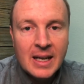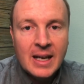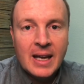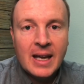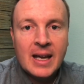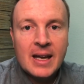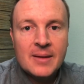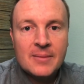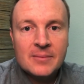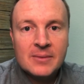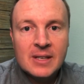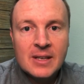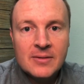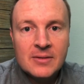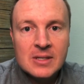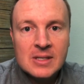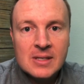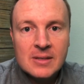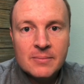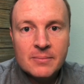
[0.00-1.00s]
and give
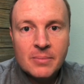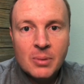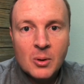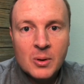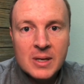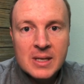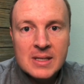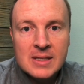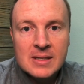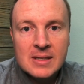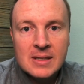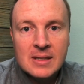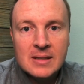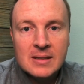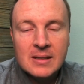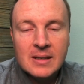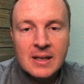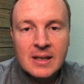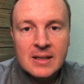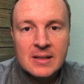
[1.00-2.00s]
you some points
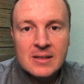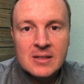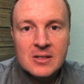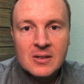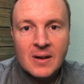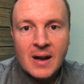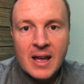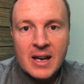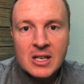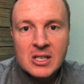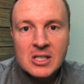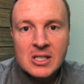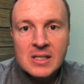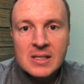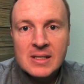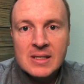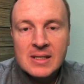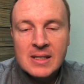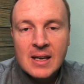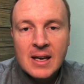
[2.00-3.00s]
and
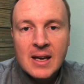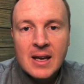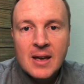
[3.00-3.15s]
strategies.